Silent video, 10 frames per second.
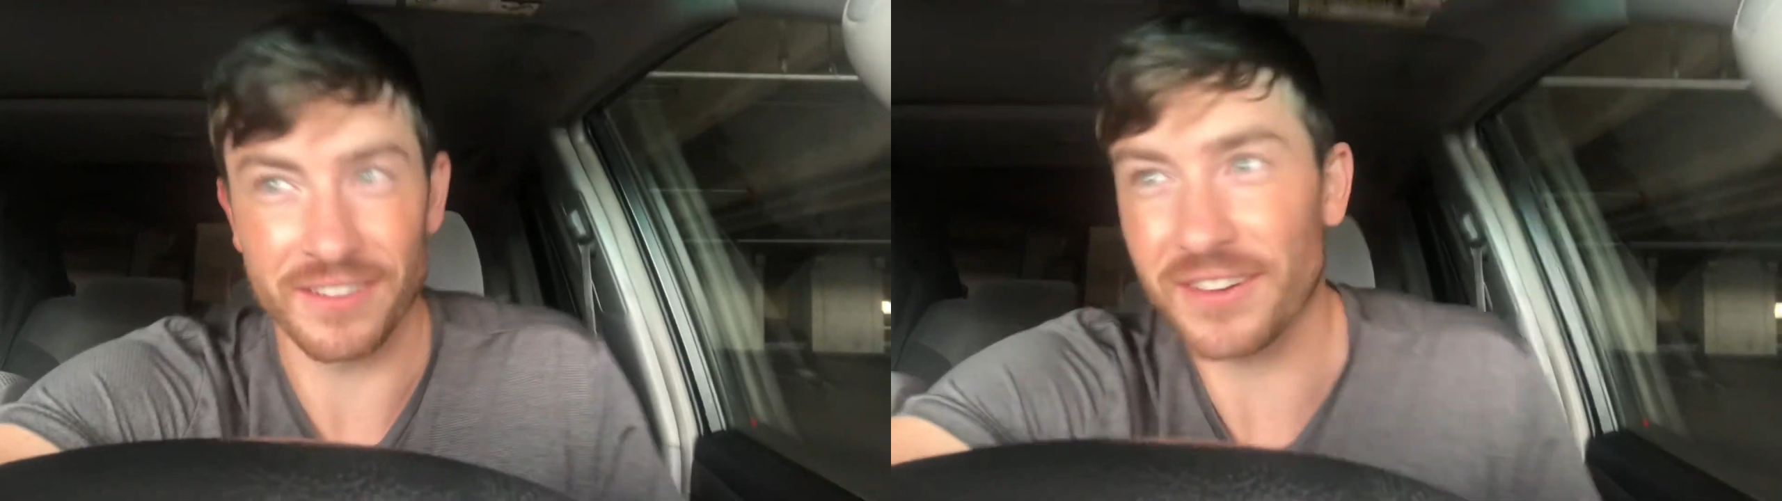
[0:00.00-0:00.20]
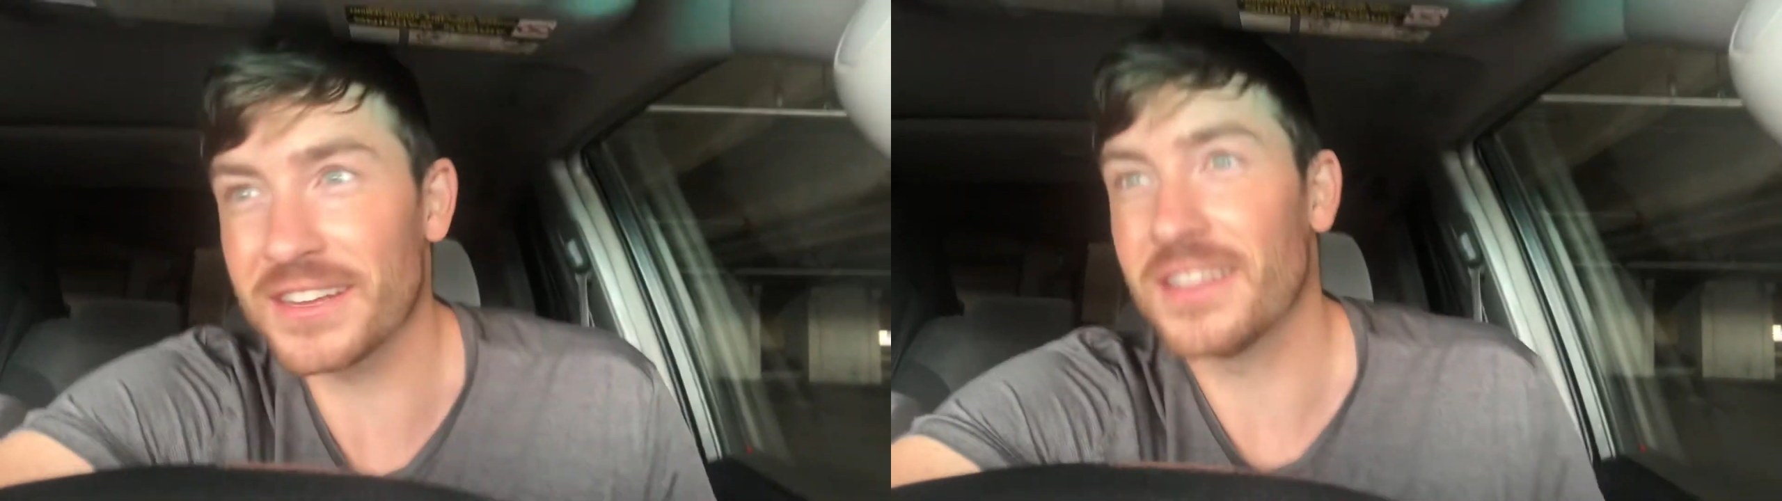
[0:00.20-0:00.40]

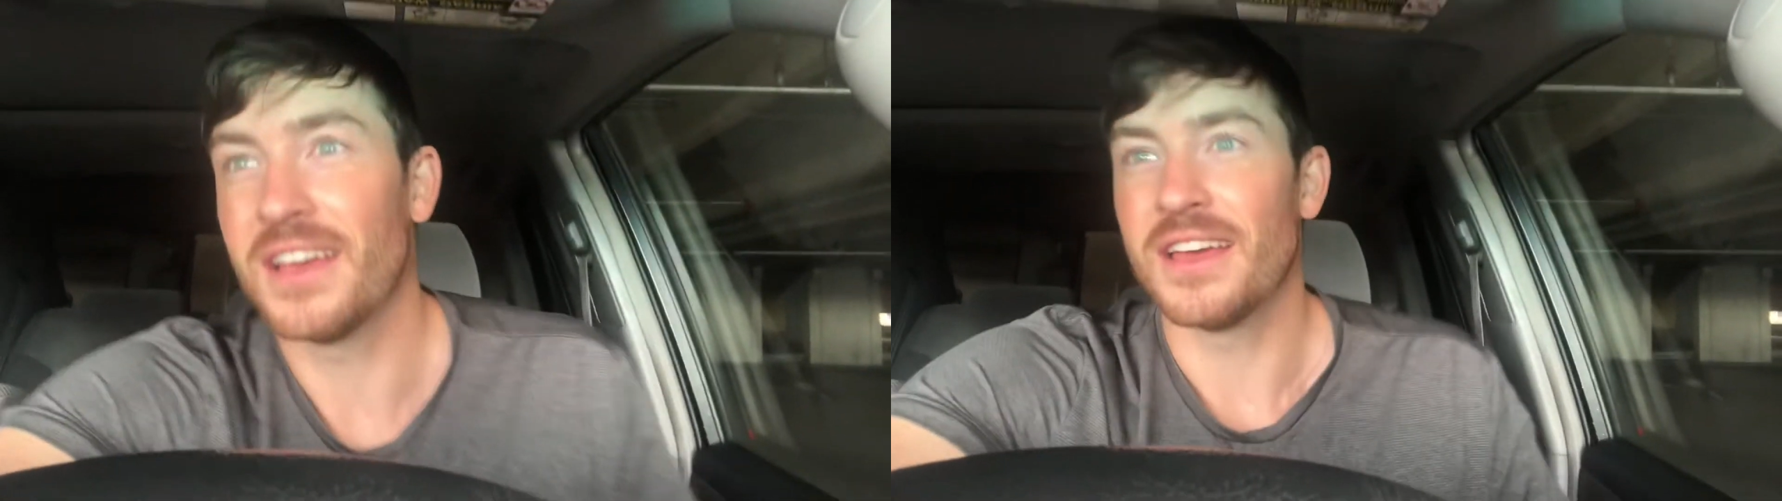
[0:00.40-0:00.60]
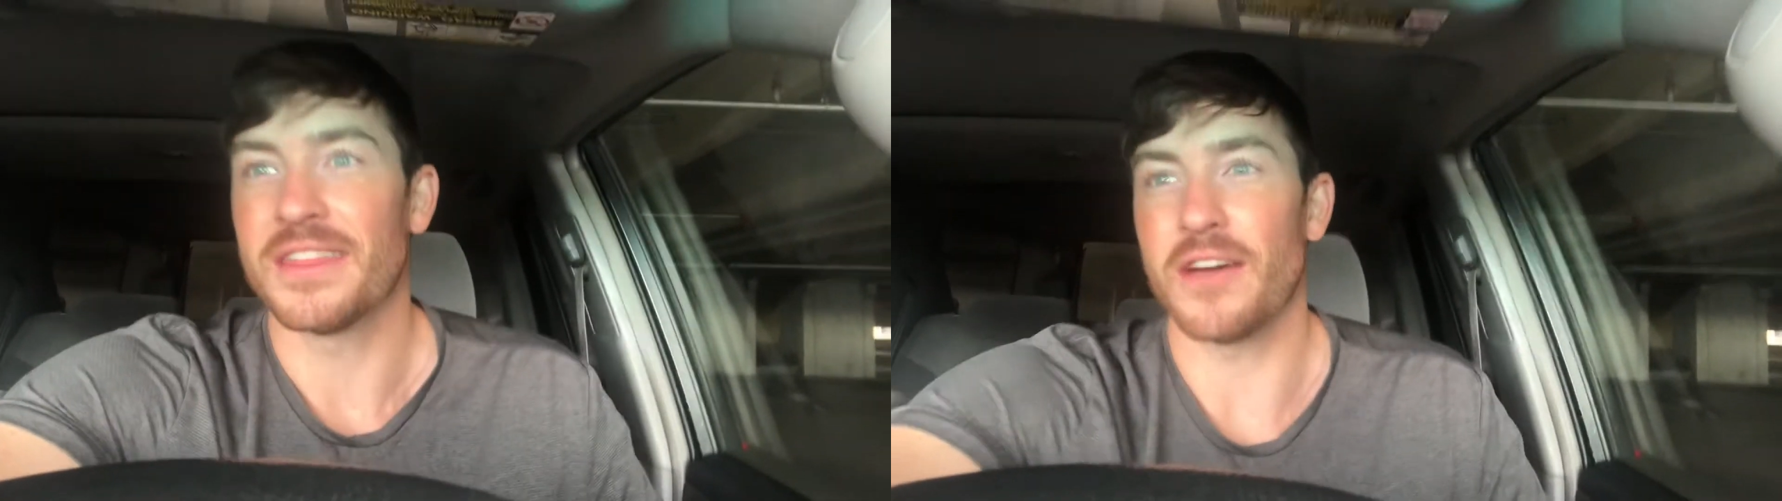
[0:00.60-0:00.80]
right?
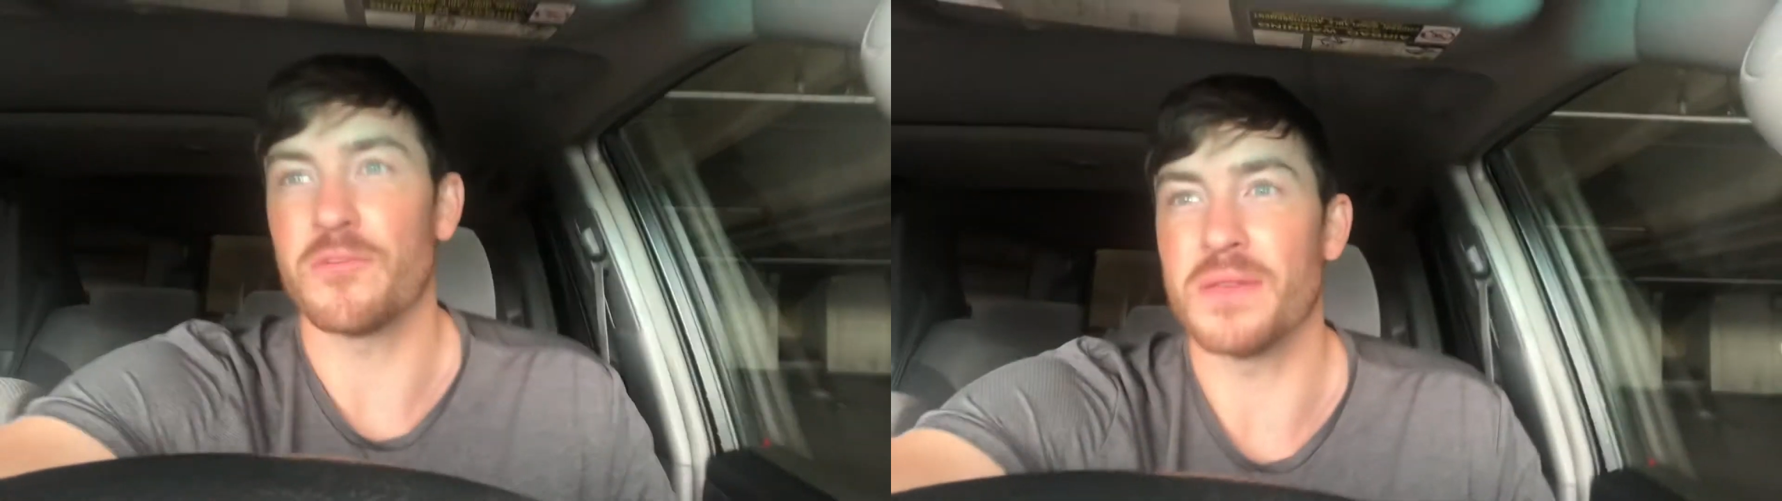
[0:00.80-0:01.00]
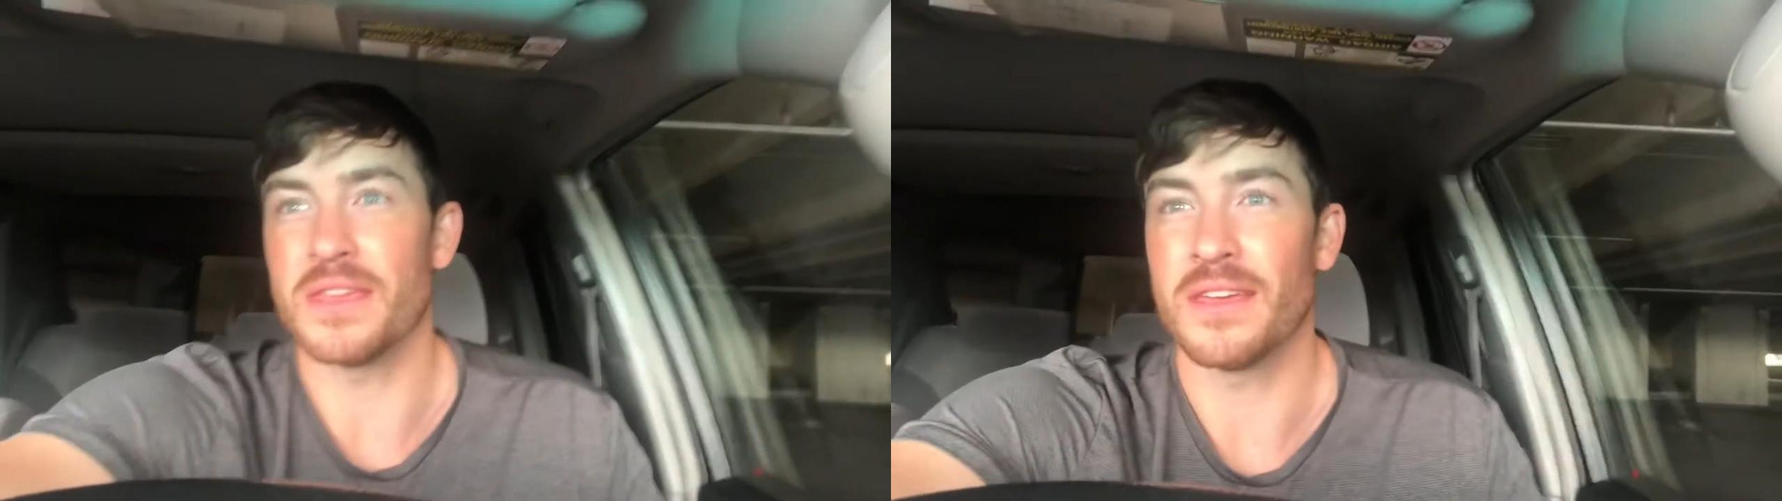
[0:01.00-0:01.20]
That would
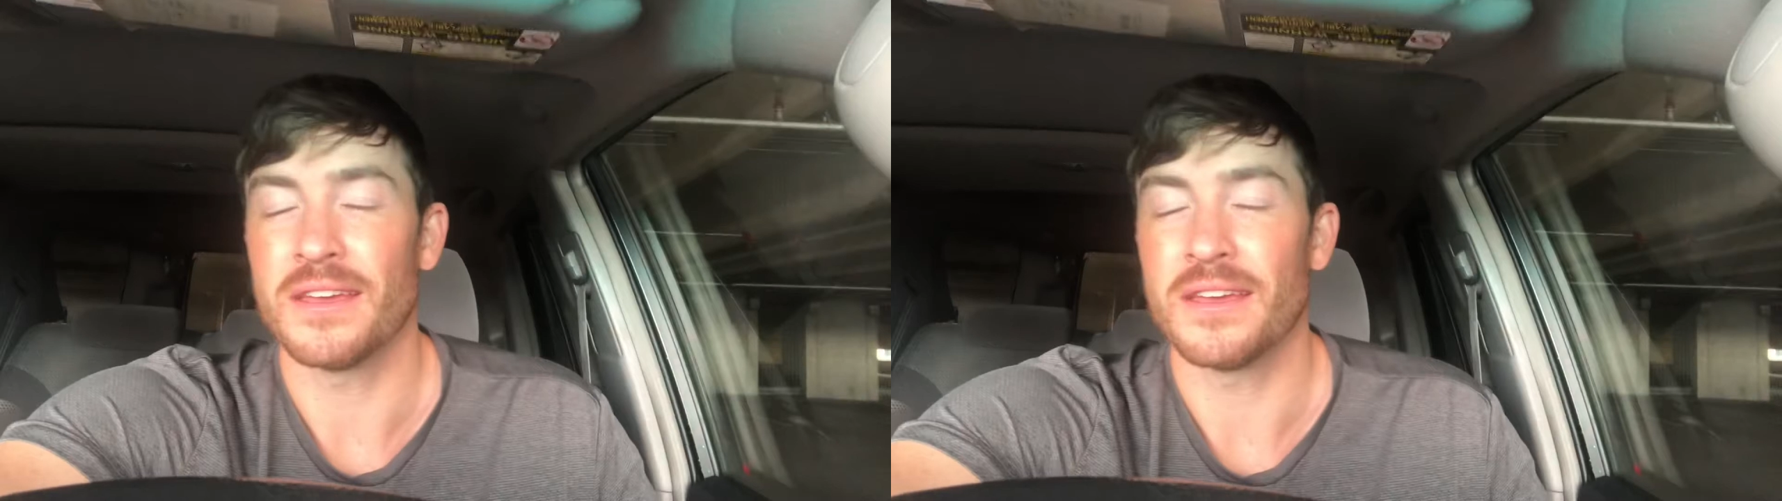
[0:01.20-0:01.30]
be,